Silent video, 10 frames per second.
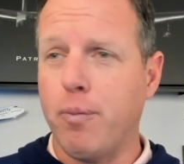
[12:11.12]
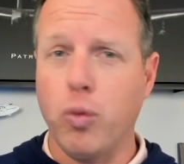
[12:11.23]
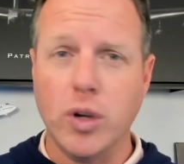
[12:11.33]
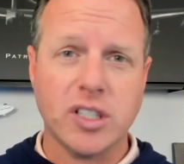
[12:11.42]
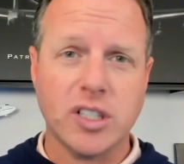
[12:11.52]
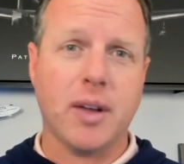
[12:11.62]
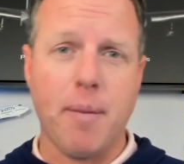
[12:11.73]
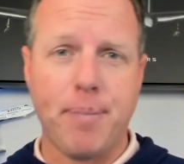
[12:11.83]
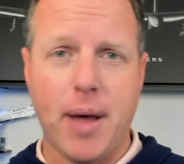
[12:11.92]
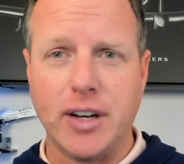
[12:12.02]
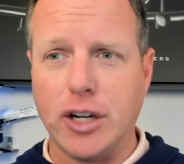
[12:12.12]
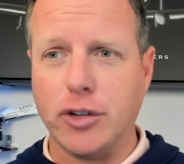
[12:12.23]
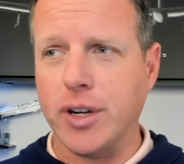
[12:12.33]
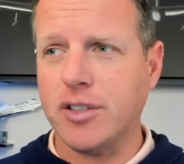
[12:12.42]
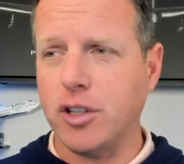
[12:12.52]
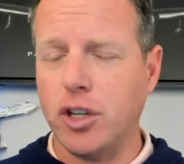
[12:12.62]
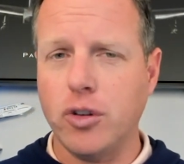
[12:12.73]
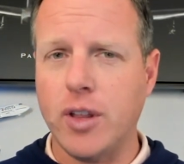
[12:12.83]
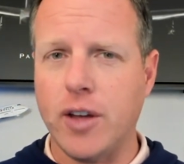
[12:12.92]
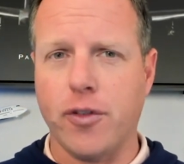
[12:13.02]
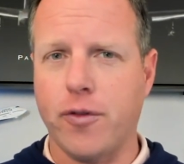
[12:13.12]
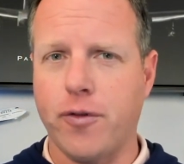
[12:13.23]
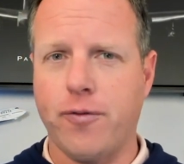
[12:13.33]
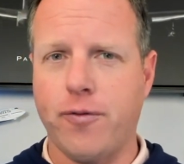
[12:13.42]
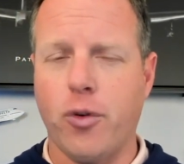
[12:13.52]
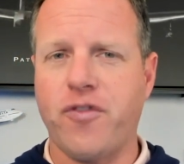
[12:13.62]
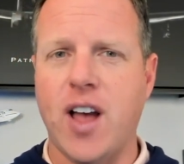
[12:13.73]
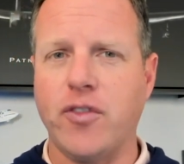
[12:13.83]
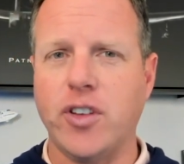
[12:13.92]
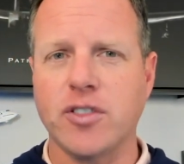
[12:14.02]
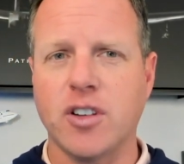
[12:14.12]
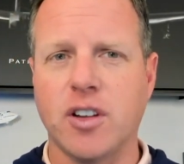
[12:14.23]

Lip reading: with some compound interest. You do that for 4 or 5 years.